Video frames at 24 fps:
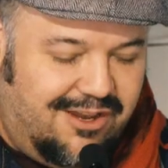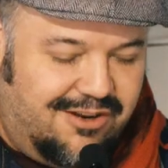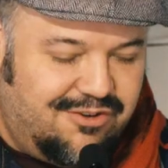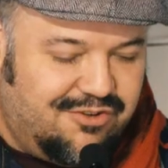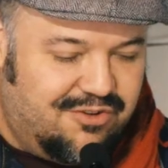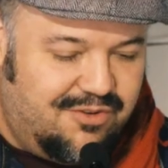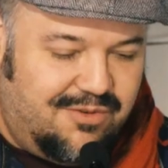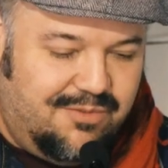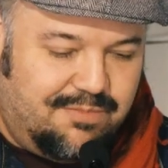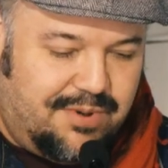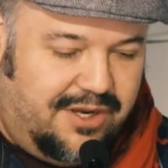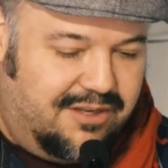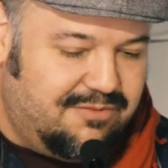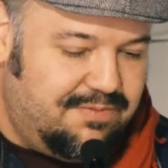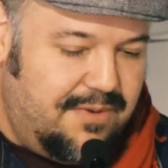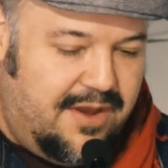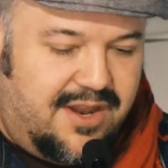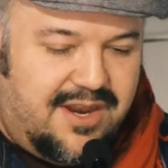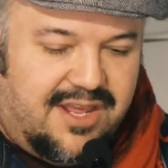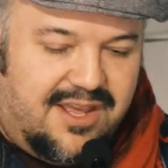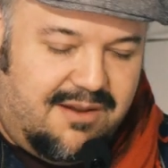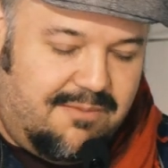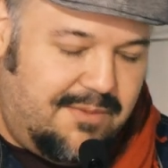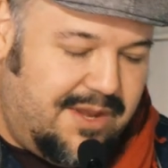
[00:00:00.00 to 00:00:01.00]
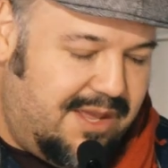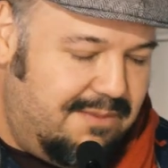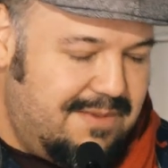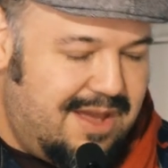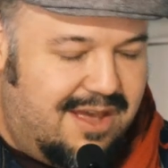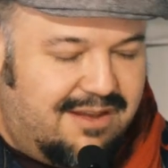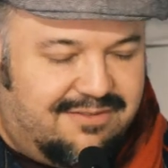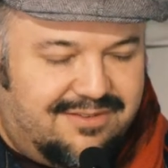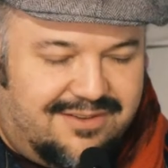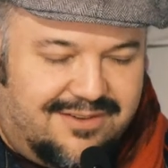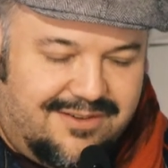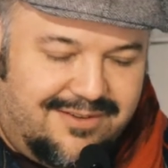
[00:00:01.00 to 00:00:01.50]
I drew Bugs Bunny and Mickey
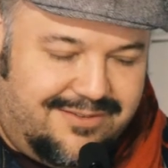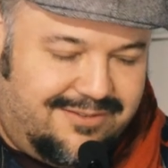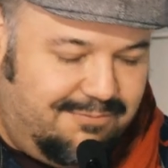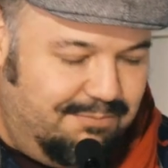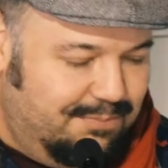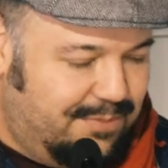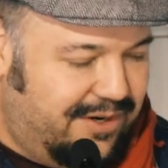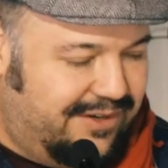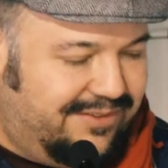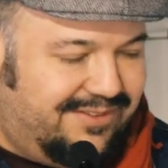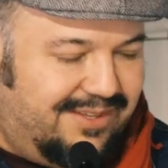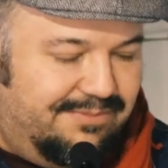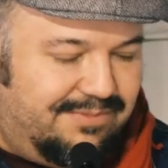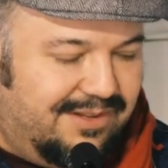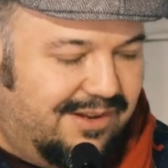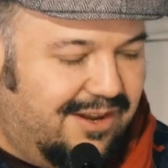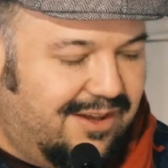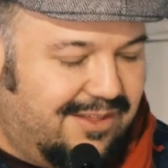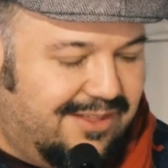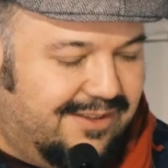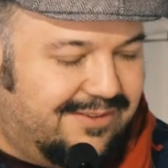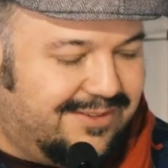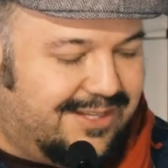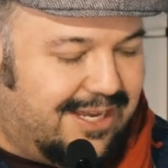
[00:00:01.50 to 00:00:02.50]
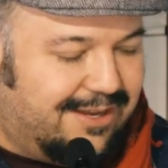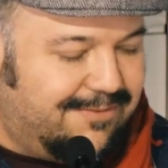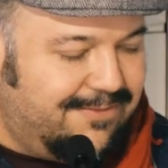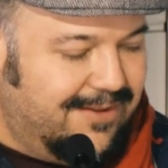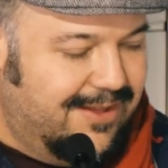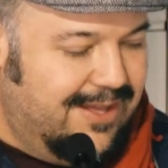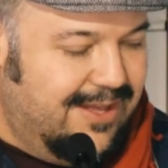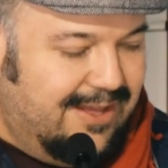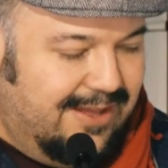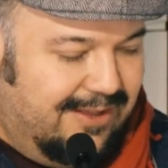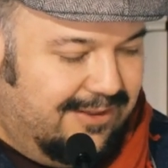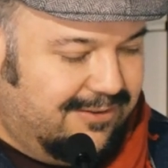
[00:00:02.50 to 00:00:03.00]
Mouse and Bart Simpson, all this stuff.
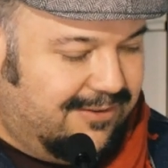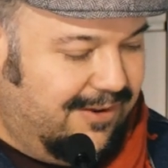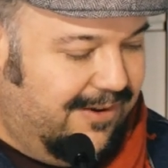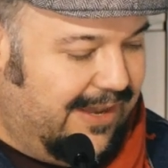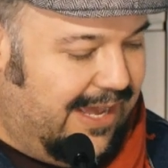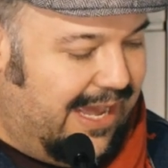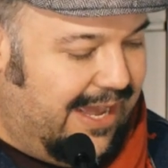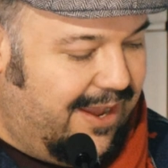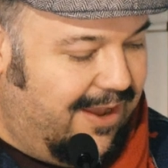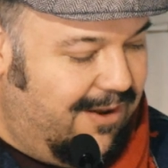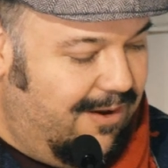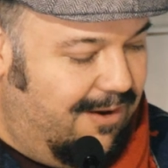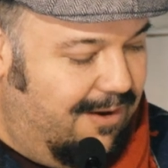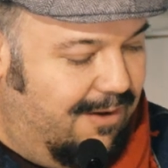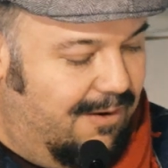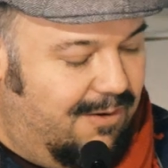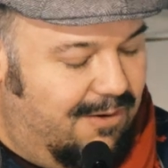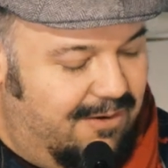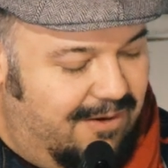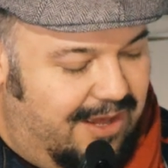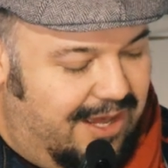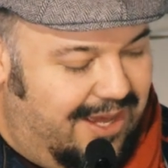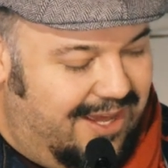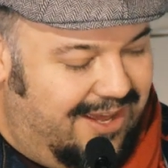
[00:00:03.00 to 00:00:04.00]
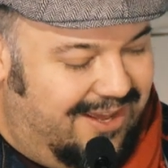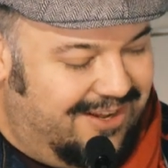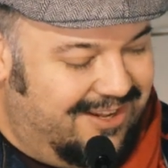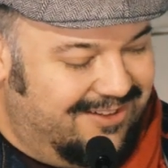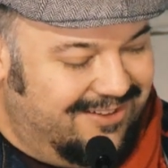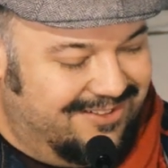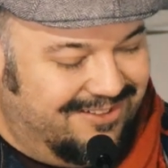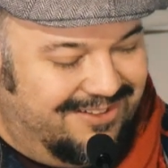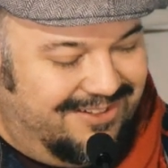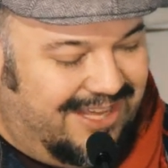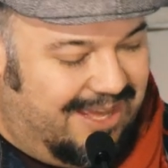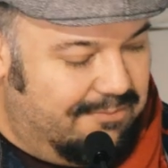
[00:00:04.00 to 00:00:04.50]
So I
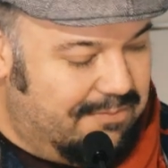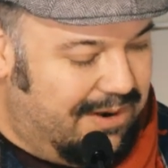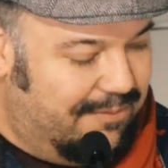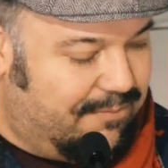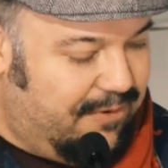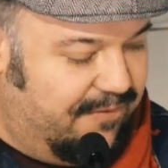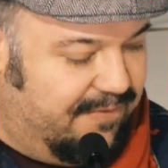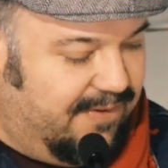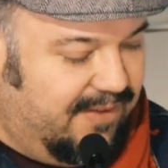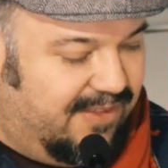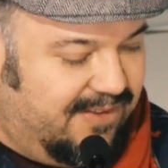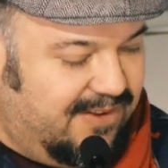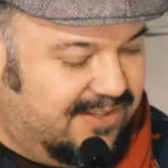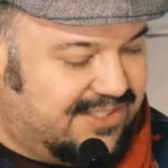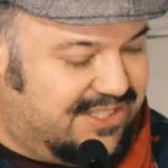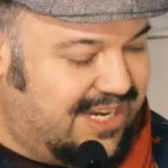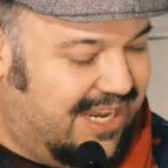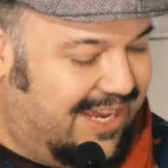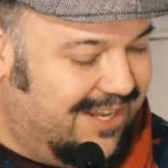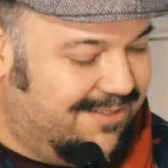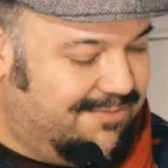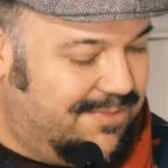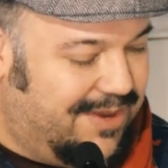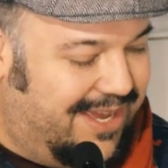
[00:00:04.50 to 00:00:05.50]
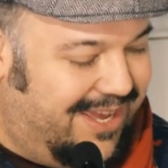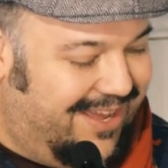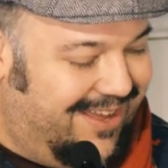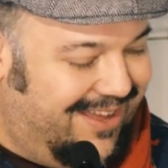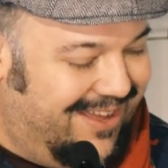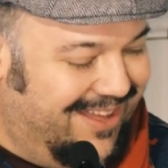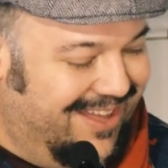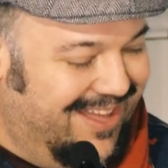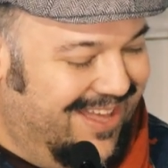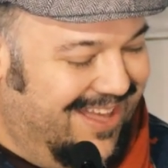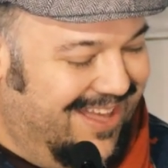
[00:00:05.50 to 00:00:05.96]
go get my portfolio checked by